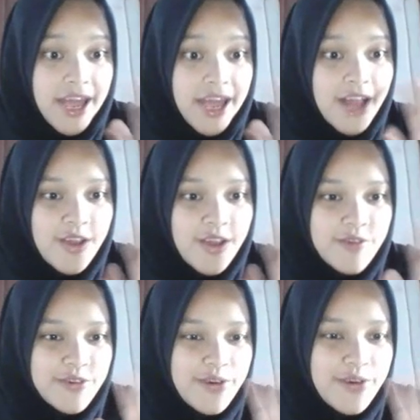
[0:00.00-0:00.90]
Hello
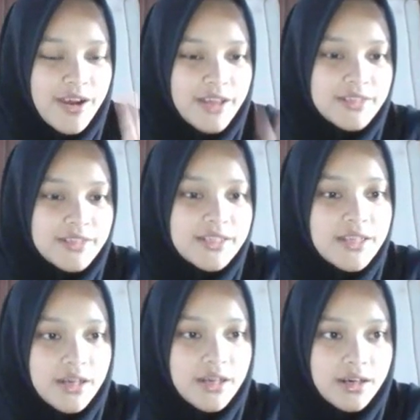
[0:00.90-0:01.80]
everyone,
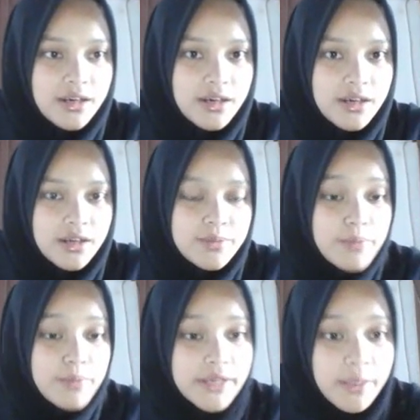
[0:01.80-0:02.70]
my
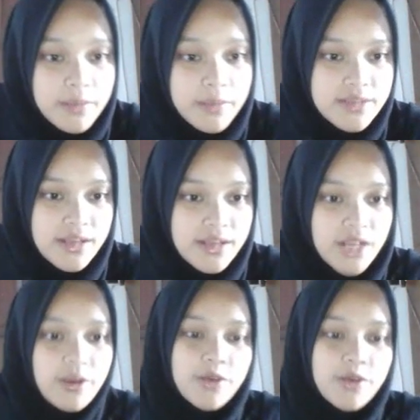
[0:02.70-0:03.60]
name is
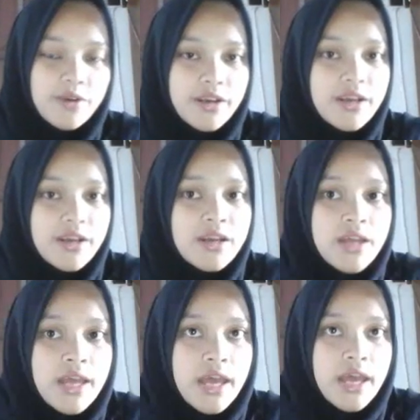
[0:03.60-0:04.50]
Adela Qur'ana,
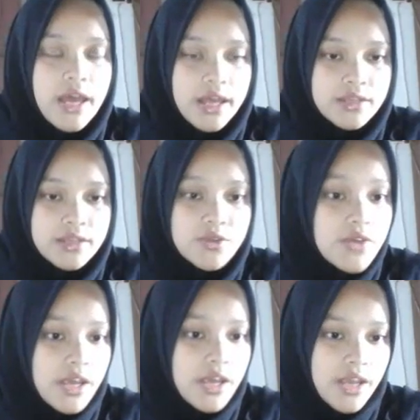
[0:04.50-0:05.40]
and
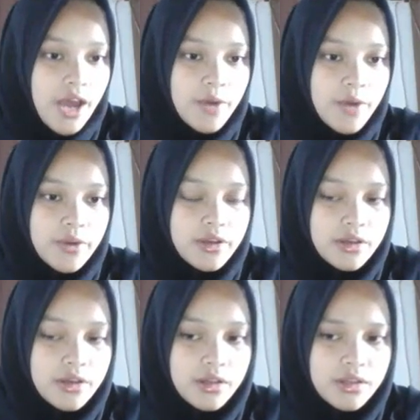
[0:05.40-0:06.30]
today I
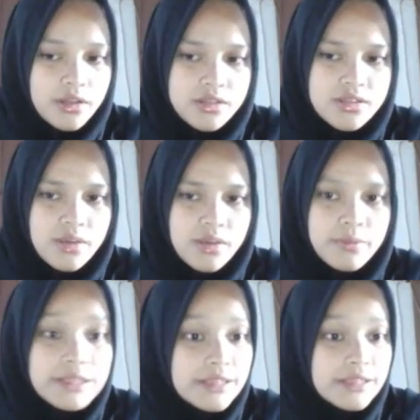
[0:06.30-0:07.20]
will some
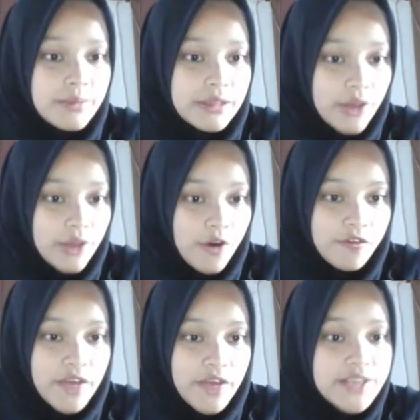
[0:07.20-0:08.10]
little bit of
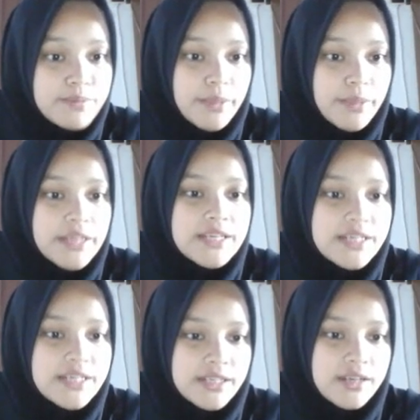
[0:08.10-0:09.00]

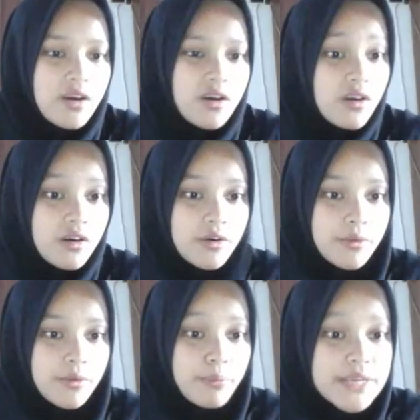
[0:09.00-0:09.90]
explanation or
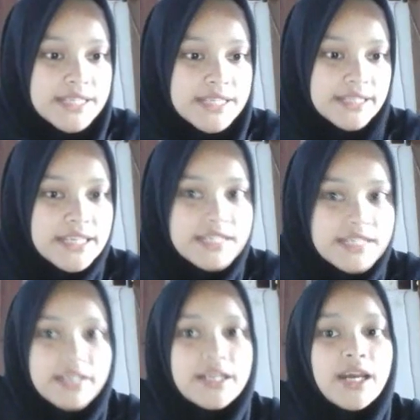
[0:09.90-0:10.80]

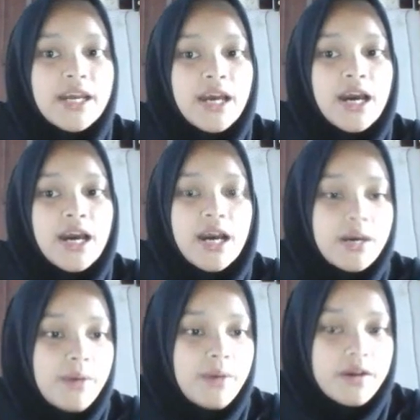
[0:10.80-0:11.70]
presentation
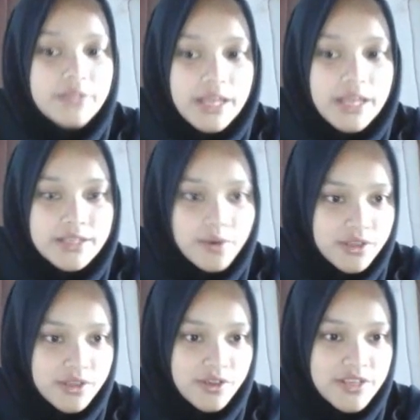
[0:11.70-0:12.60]
about
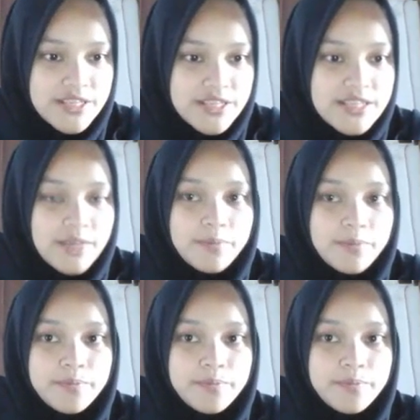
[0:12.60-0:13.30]
excretory system.